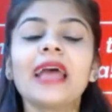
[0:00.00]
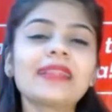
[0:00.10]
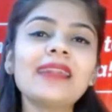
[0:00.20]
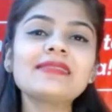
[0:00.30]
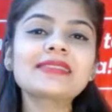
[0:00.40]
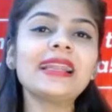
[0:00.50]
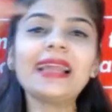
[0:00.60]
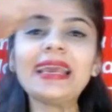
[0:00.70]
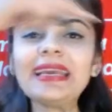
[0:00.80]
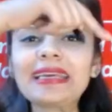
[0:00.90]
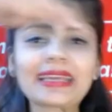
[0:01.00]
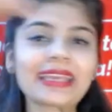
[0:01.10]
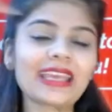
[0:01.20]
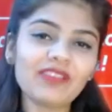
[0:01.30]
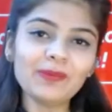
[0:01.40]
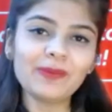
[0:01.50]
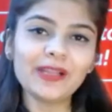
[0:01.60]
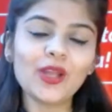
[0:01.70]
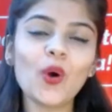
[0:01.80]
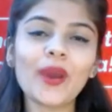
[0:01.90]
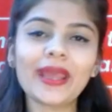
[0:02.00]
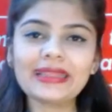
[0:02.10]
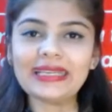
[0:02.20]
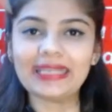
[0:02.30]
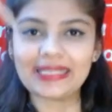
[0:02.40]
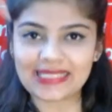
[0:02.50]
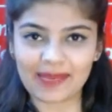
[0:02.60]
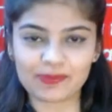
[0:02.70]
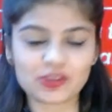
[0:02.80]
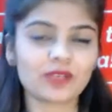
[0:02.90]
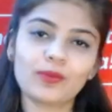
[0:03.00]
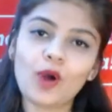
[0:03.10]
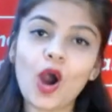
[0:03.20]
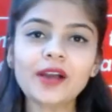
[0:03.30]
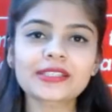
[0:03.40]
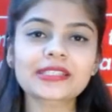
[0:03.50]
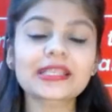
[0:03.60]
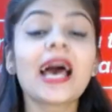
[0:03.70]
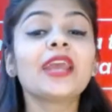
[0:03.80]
There is a link given below in the description box.